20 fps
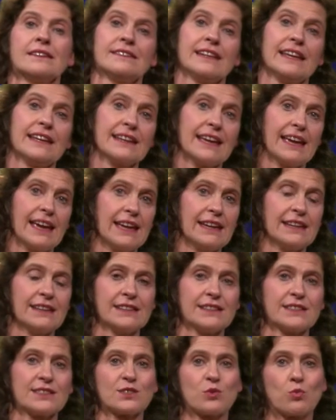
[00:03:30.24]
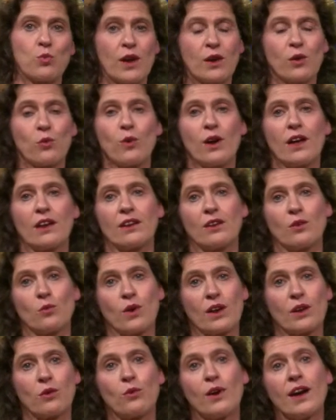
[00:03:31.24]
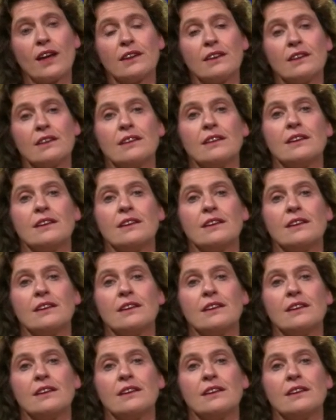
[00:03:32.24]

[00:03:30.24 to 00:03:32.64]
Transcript: Take A is one, one, one, one,